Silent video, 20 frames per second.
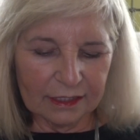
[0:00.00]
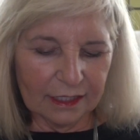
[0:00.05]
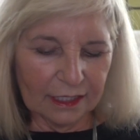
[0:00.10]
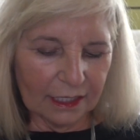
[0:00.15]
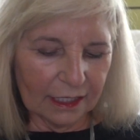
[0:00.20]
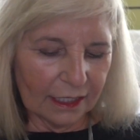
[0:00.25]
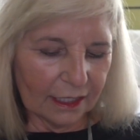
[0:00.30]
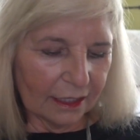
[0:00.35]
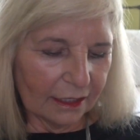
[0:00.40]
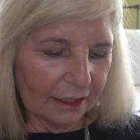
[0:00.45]

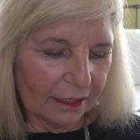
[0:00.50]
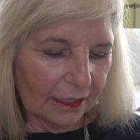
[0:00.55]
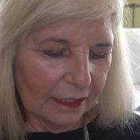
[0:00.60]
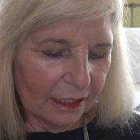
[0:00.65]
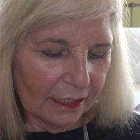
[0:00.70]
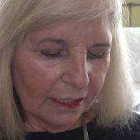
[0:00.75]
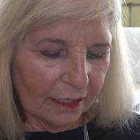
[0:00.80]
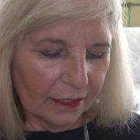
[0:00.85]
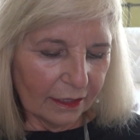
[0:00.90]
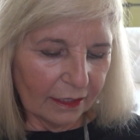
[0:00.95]
the
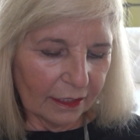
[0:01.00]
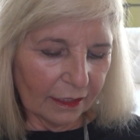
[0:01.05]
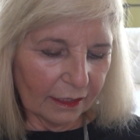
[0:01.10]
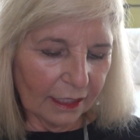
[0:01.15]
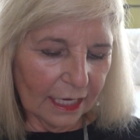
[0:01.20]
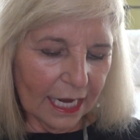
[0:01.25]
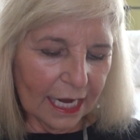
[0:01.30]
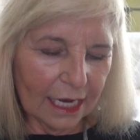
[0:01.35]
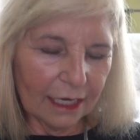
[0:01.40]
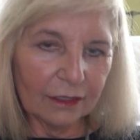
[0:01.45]

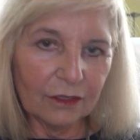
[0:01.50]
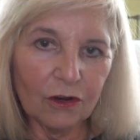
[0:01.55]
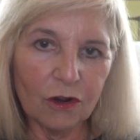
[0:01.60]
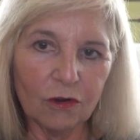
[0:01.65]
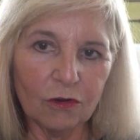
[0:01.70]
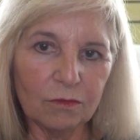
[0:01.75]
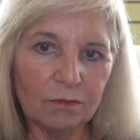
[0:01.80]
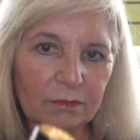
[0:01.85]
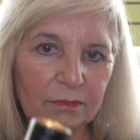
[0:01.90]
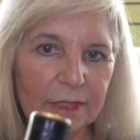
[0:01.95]

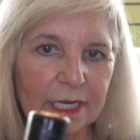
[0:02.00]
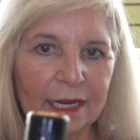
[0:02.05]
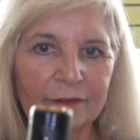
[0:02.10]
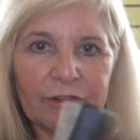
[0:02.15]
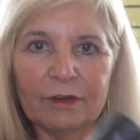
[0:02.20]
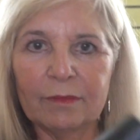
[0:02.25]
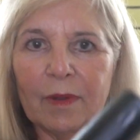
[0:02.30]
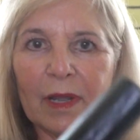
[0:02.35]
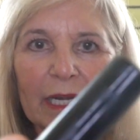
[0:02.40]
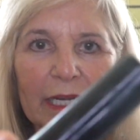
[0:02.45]
Lancome.
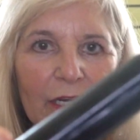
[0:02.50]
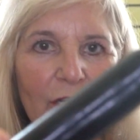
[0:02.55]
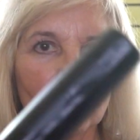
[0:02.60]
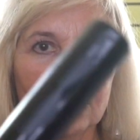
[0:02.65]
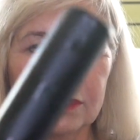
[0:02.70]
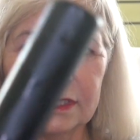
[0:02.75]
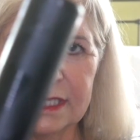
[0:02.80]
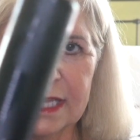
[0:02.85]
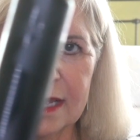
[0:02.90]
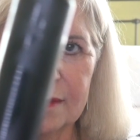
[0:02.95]
Everybody
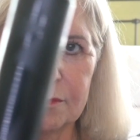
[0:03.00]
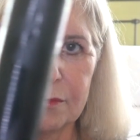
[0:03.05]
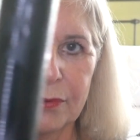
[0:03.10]
knows that